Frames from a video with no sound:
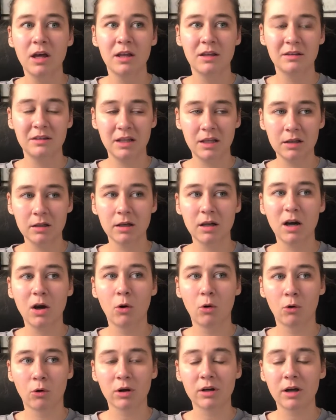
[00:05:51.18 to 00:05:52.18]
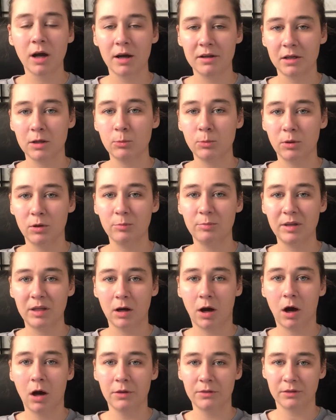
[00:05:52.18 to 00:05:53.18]
Neela or Gaia will be
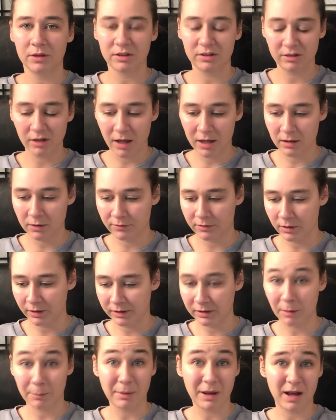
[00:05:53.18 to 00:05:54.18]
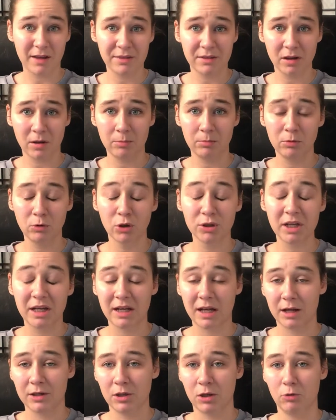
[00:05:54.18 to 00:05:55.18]
on the side of the bathtub
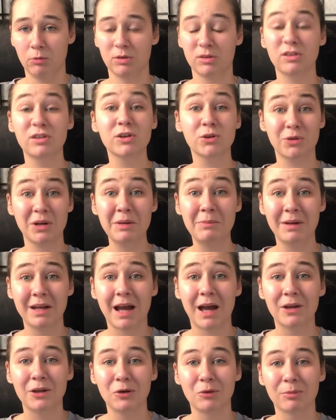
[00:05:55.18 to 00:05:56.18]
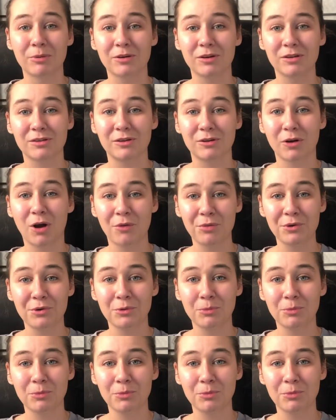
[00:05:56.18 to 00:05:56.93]
looking at you and screaming at you because you're under the